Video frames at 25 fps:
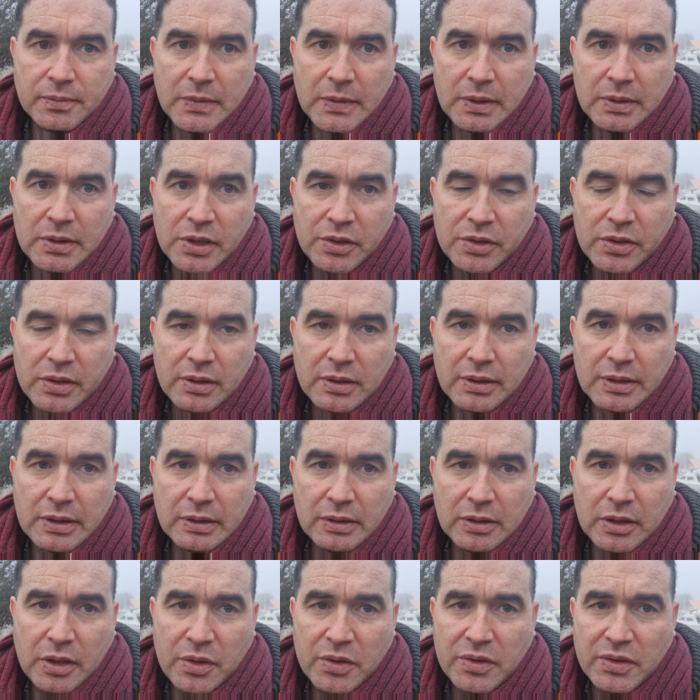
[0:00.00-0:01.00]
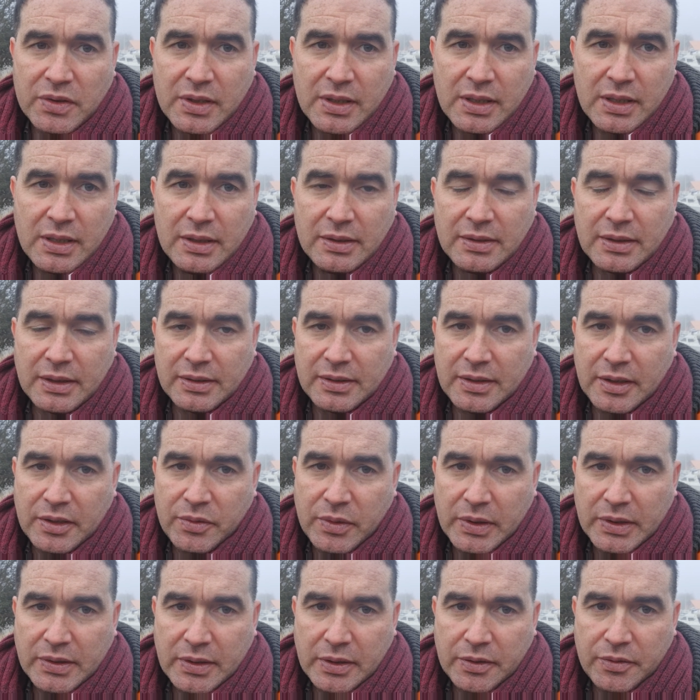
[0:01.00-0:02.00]
digital currencies,
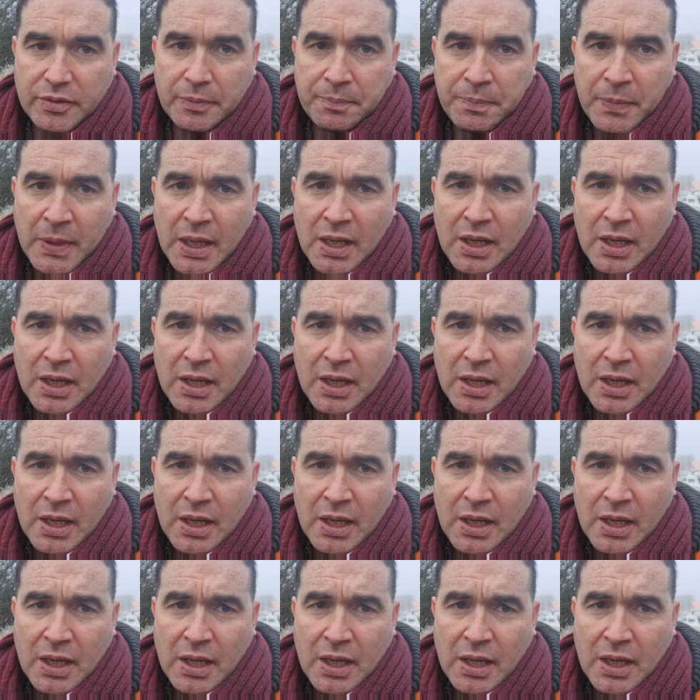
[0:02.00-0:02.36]
etc., etc.